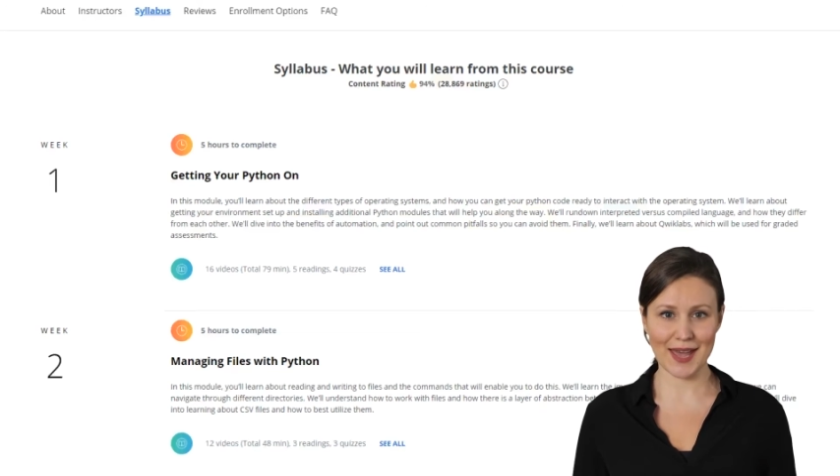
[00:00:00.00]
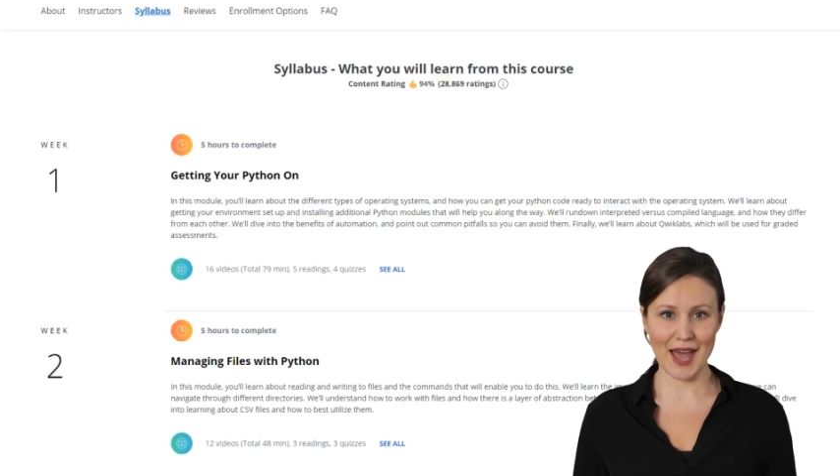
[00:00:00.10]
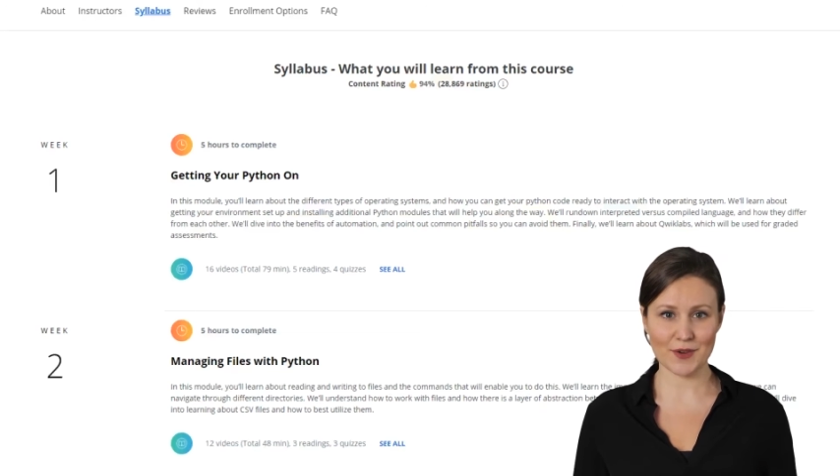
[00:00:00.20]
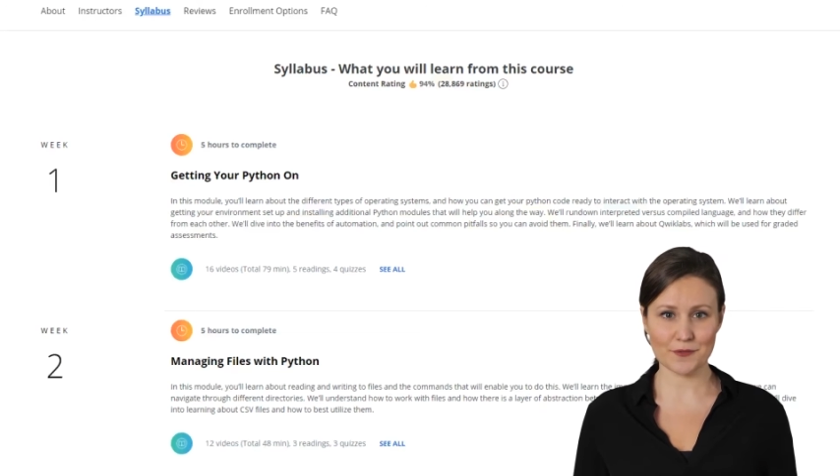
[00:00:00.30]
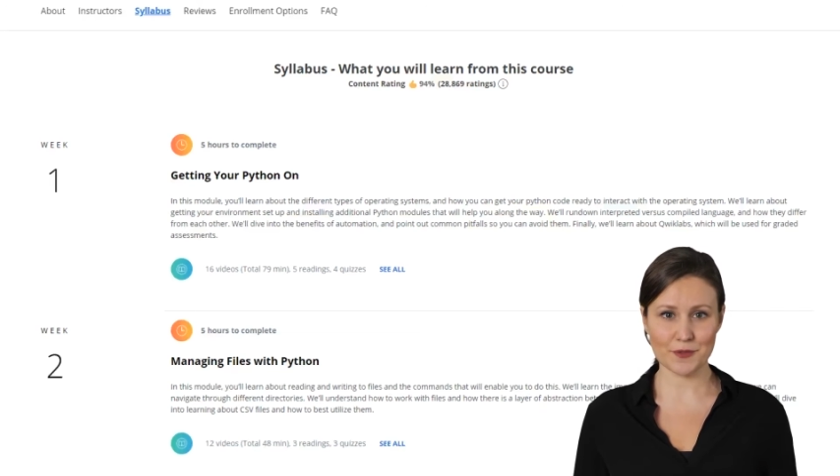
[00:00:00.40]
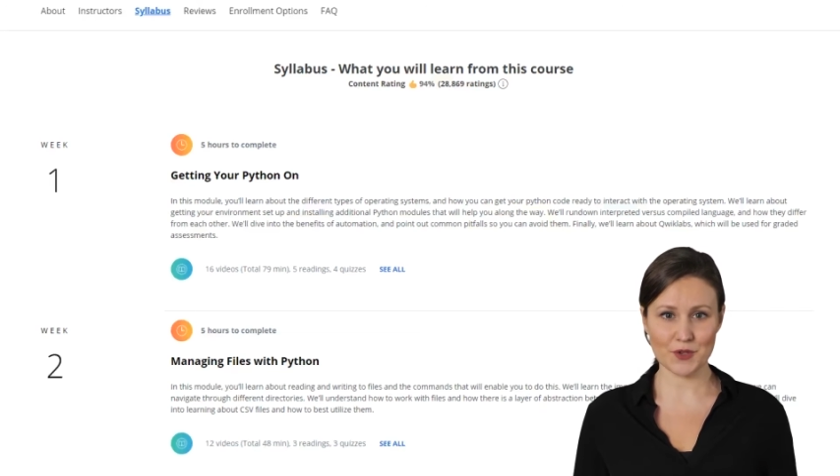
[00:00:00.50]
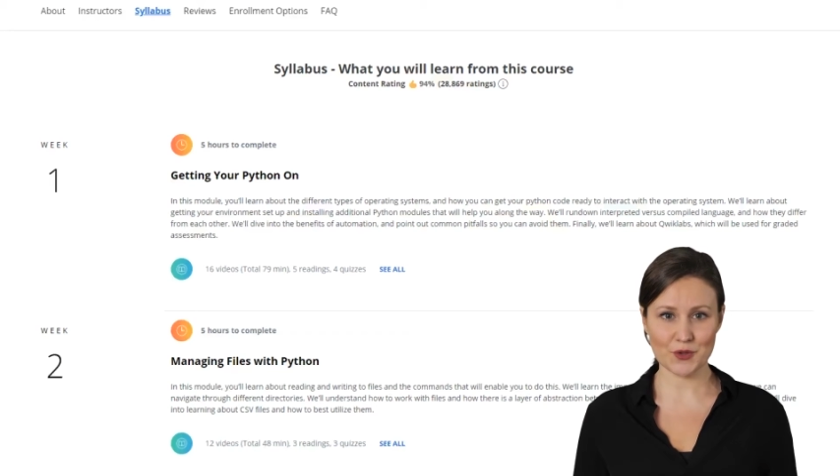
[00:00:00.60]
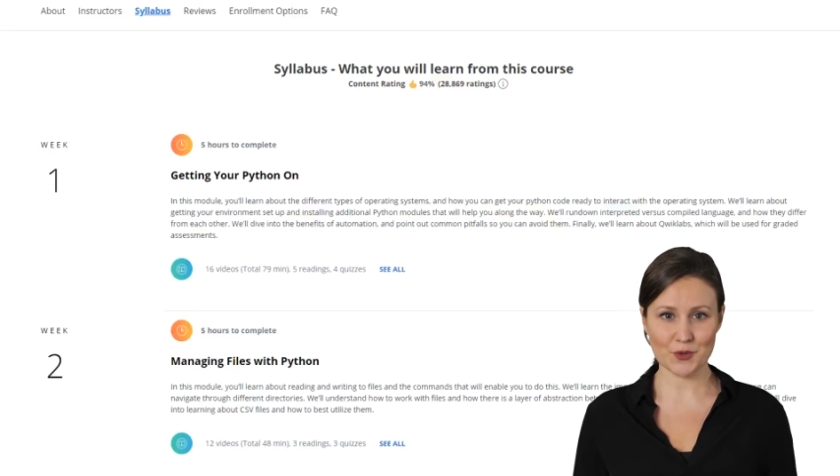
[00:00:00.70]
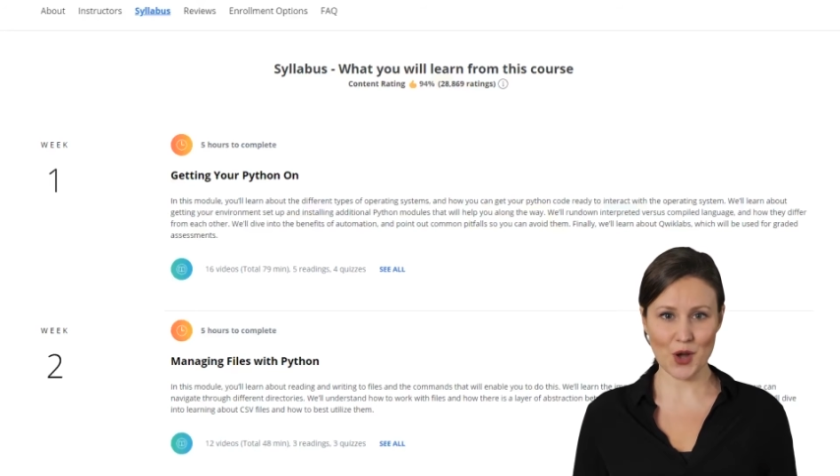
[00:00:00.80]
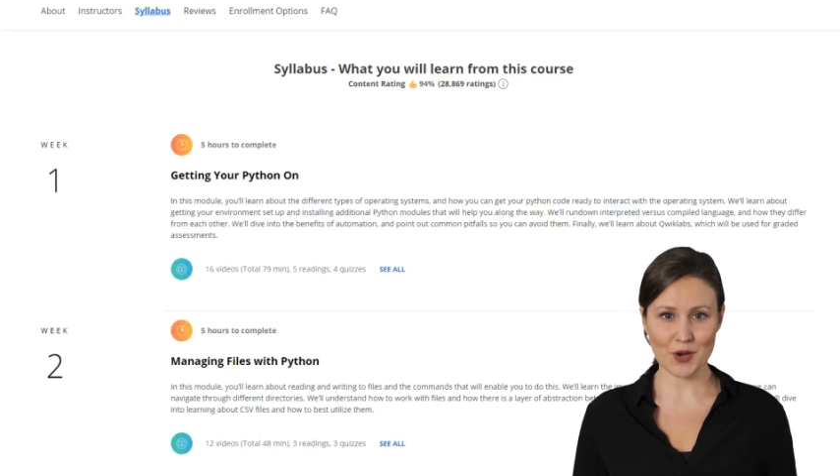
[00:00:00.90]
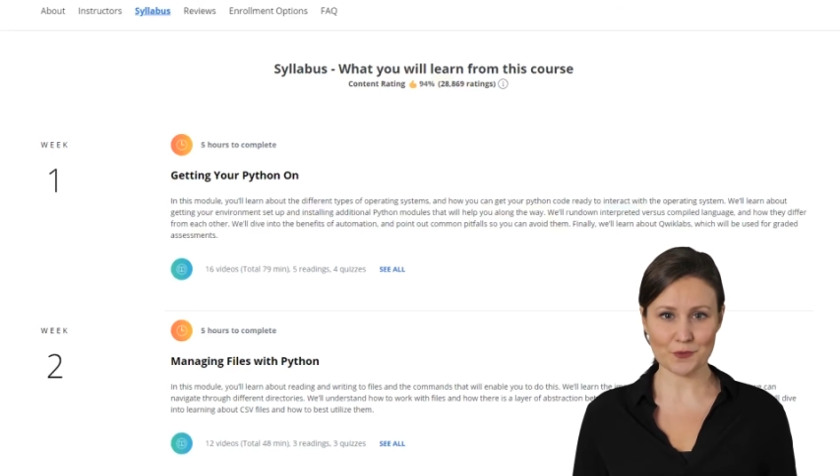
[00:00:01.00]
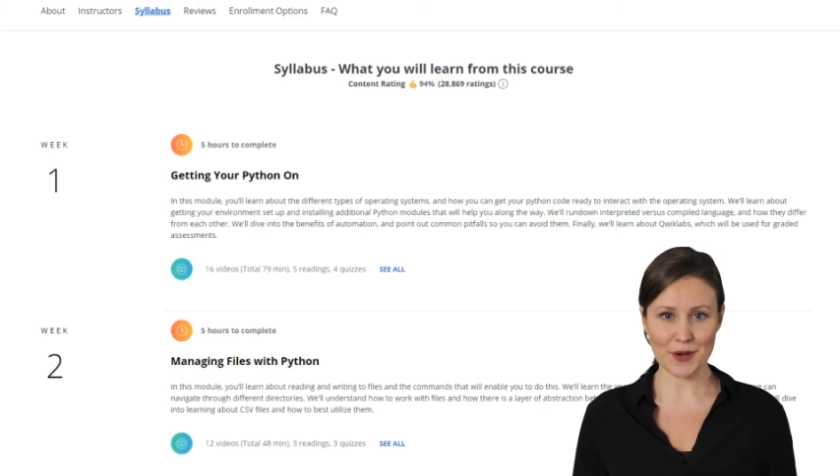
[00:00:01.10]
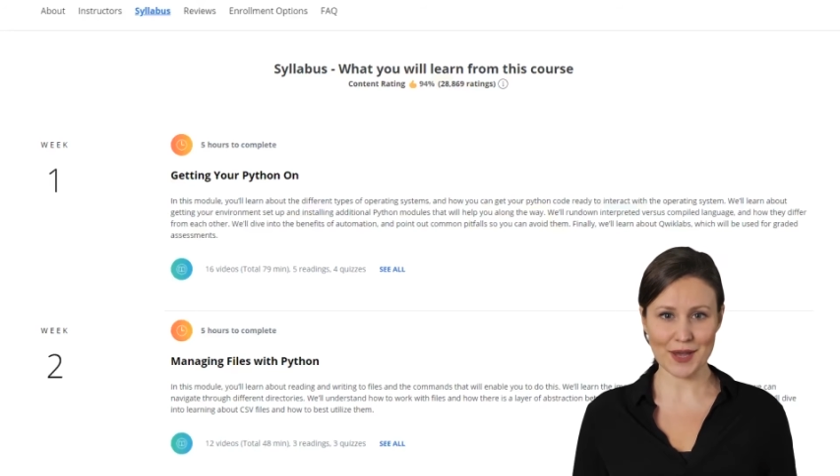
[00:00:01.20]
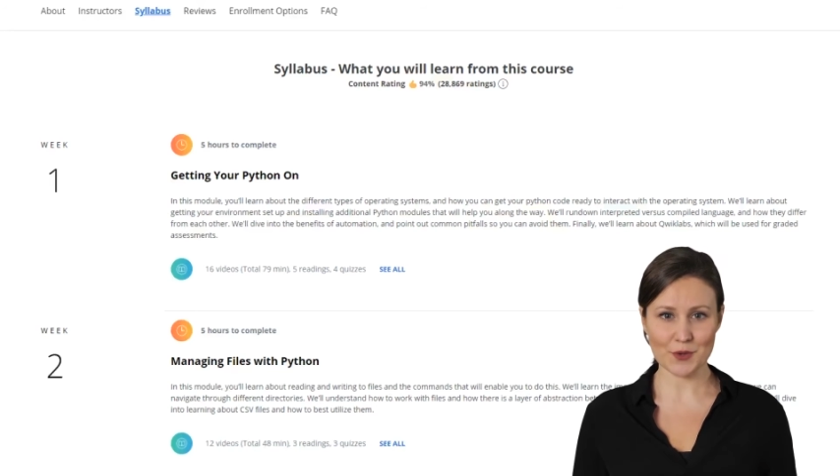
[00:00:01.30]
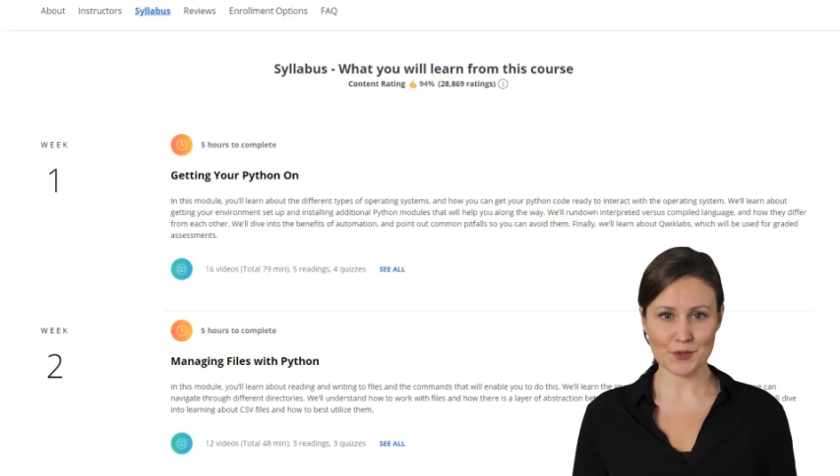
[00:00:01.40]
how to filter log
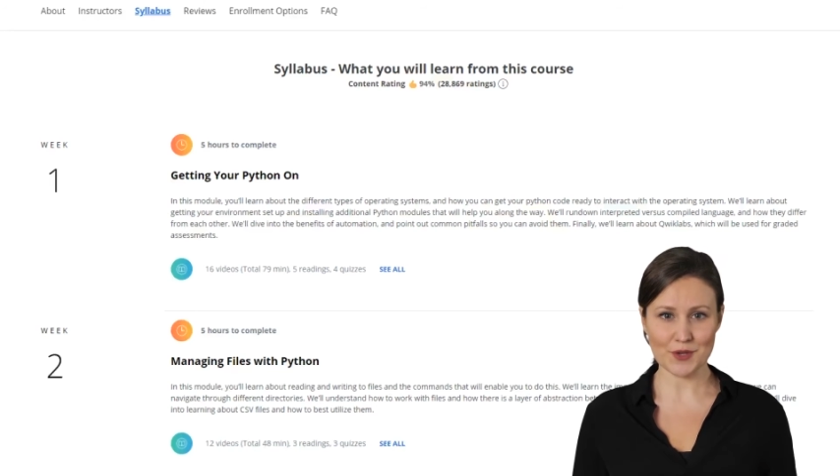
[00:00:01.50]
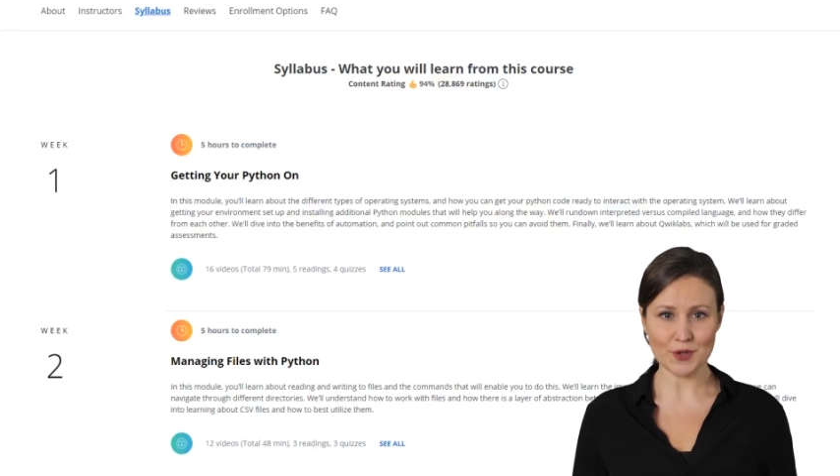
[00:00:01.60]
files